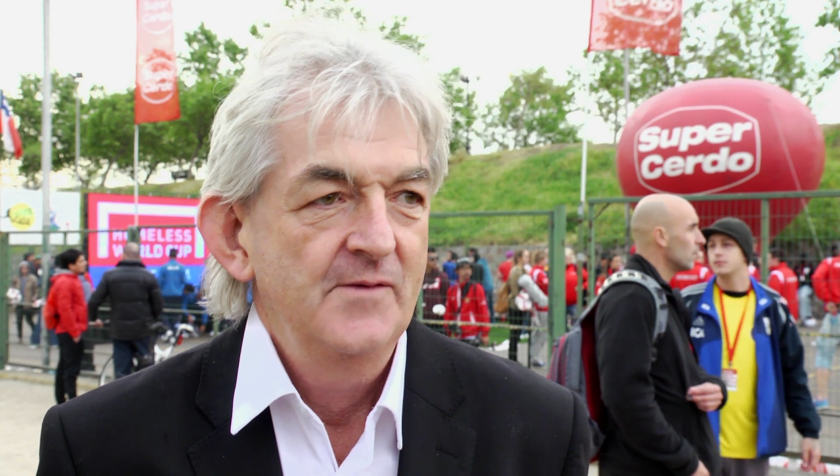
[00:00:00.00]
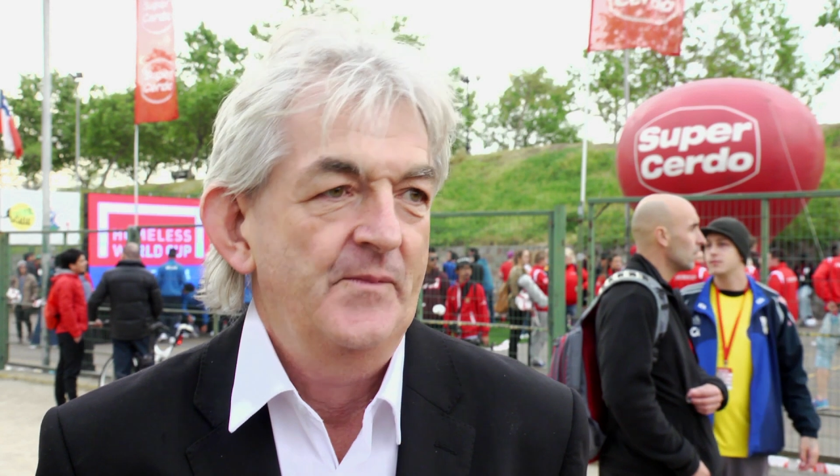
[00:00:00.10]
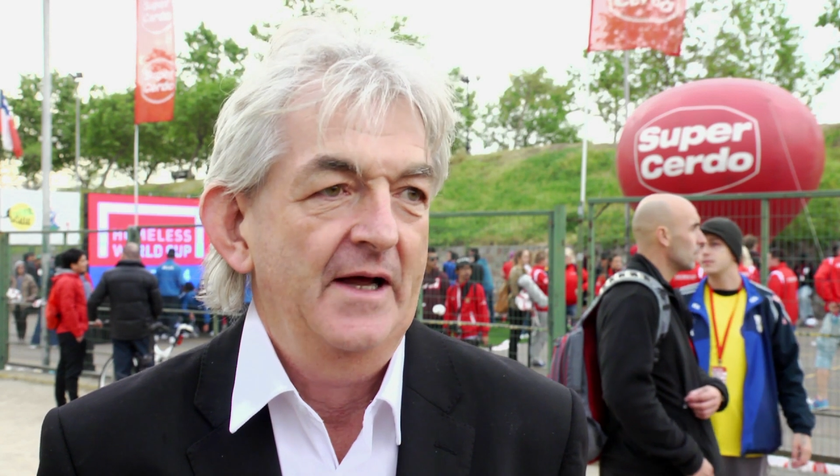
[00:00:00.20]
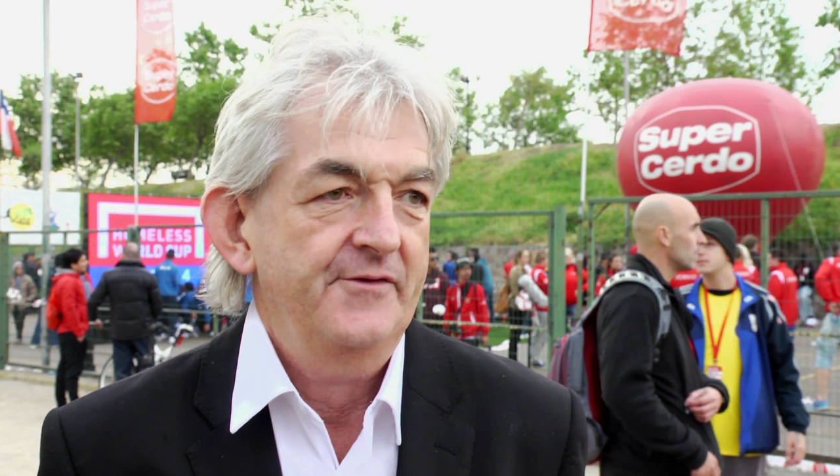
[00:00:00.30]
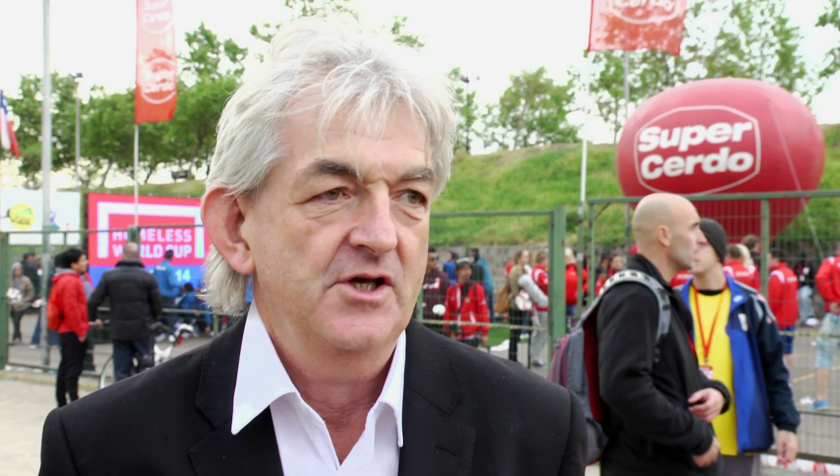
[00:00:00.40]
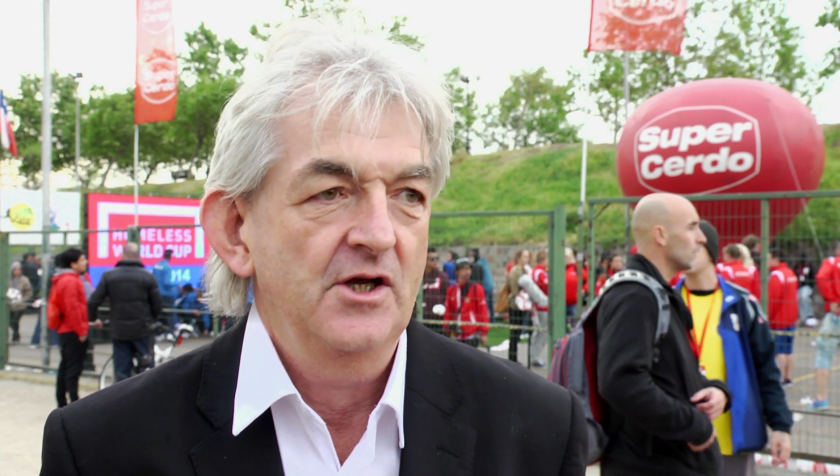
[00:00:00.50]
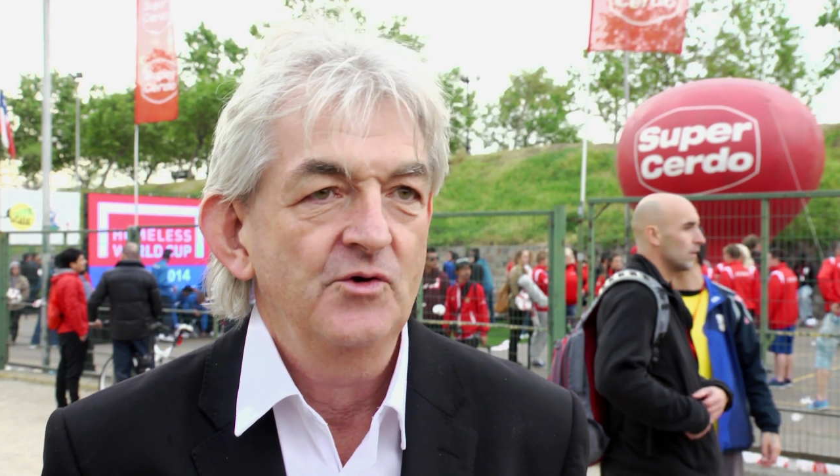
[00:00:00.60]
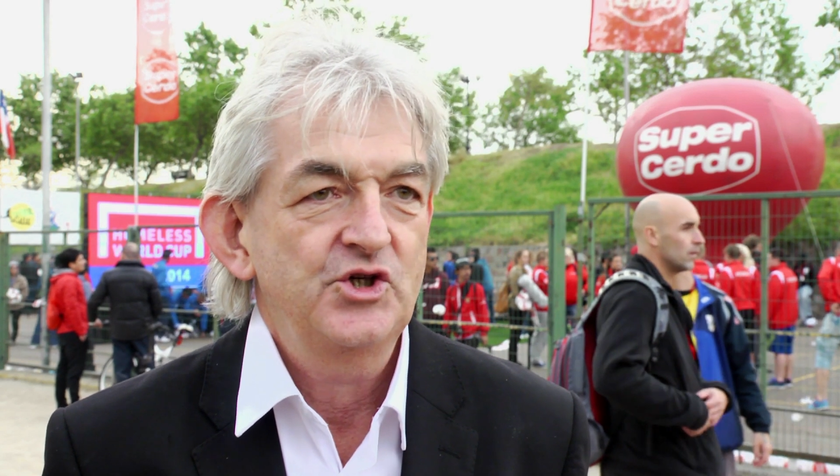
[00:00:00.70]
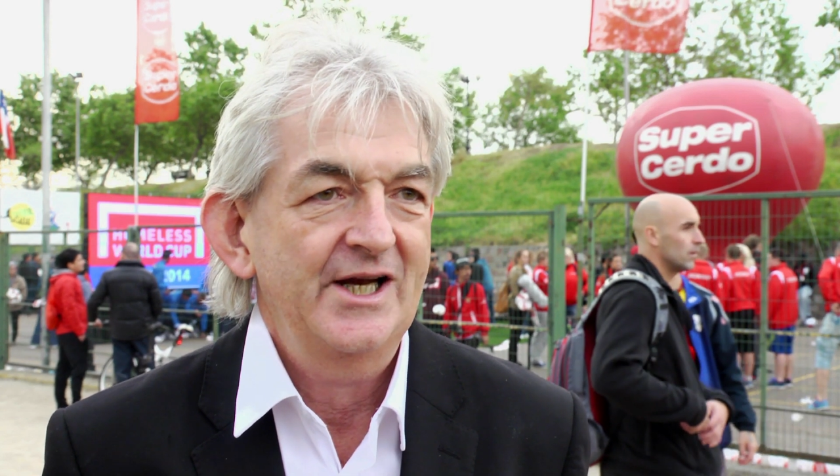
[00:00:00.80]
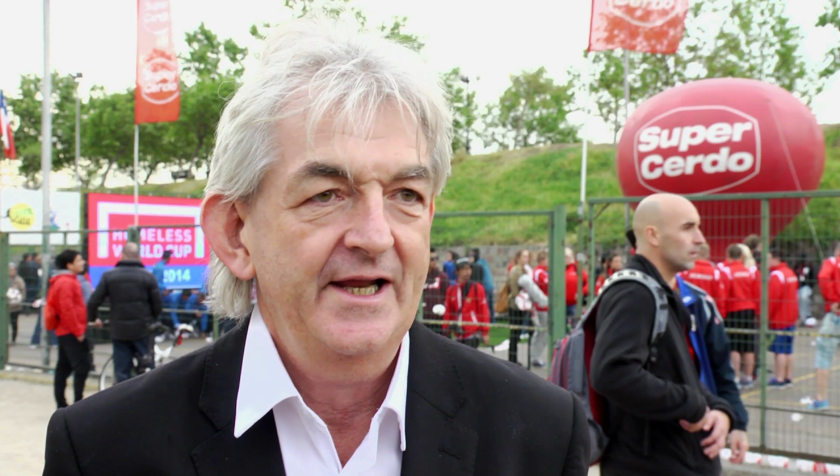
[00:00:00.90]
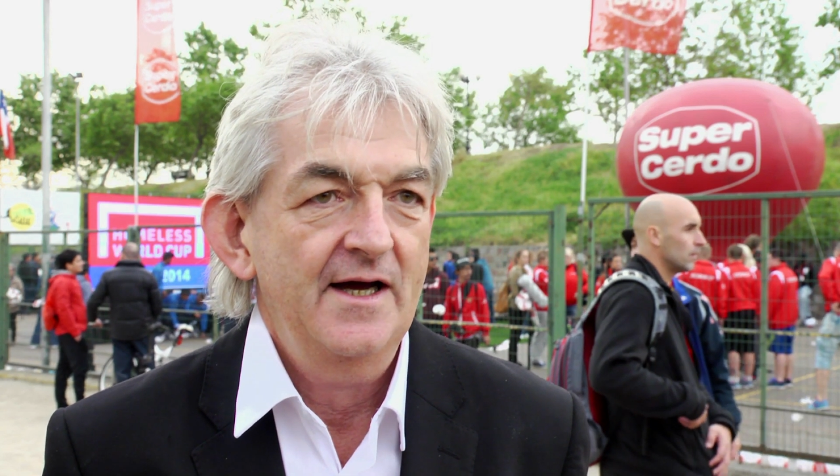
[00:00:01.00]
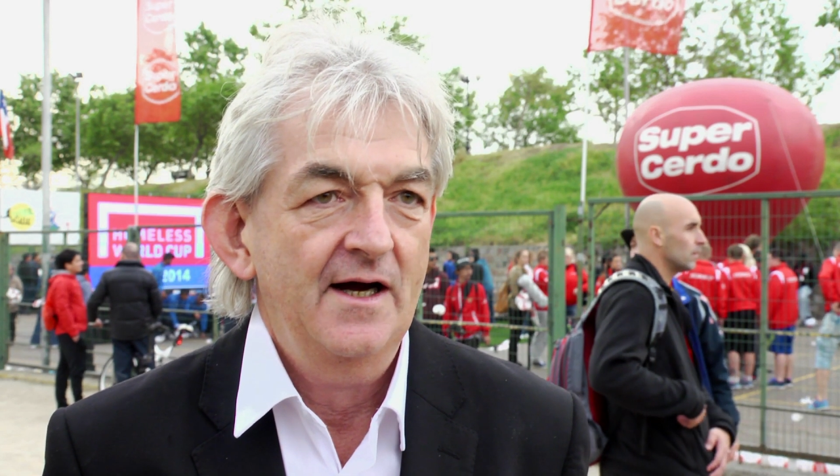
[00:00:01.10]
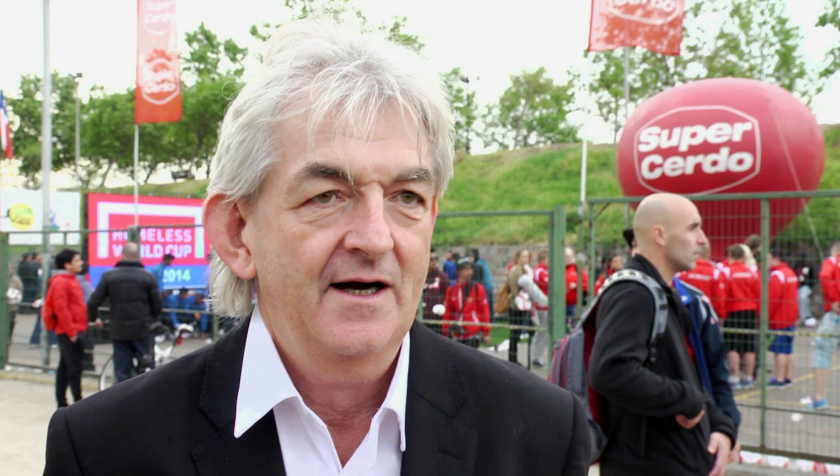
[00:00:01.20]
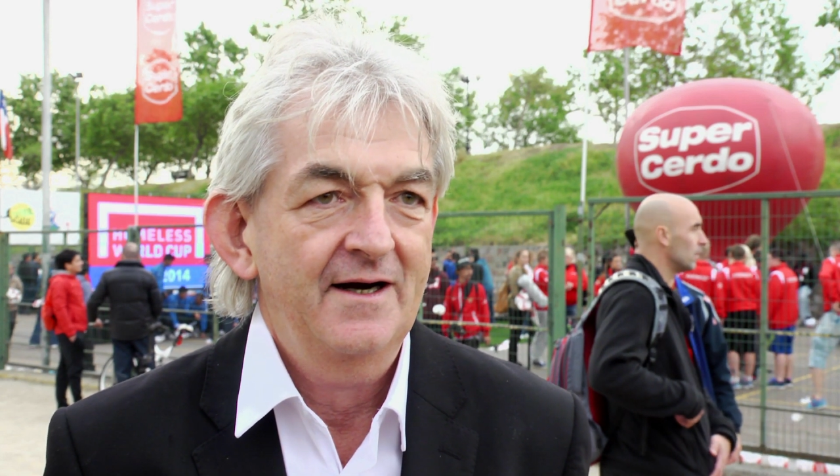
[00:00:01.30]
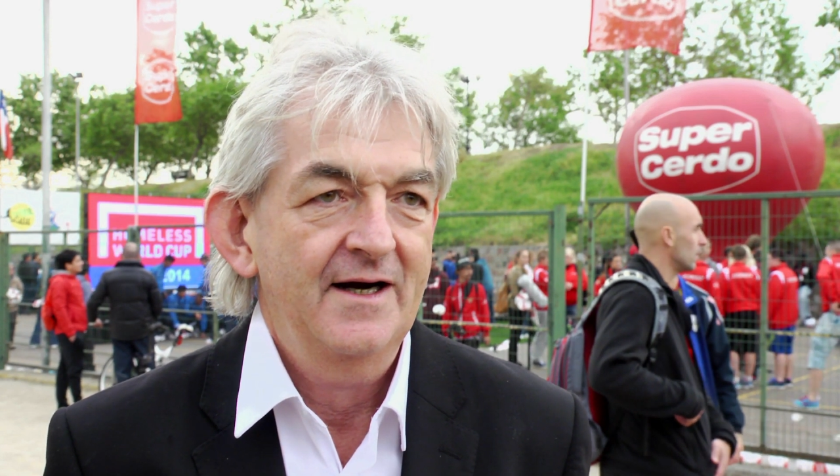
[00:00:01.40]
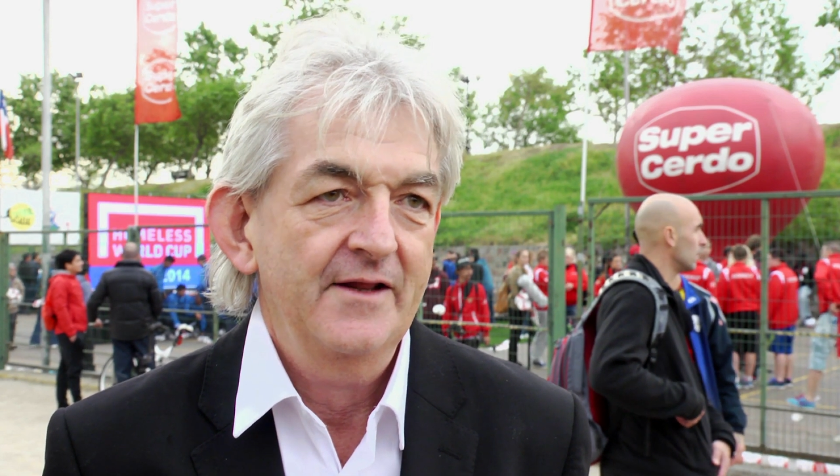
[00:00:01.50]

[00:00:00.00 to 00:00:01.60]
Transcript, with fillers: But you know, Chile are